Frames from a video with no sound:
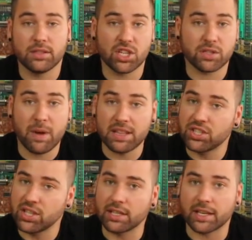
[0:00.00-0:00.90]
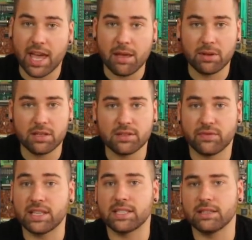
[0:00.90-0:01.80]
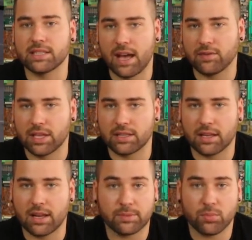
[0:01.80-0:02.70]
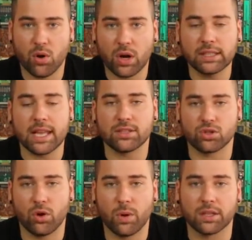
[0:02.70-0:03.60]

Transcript: just managing the cables, fixing stuff that got broken, and so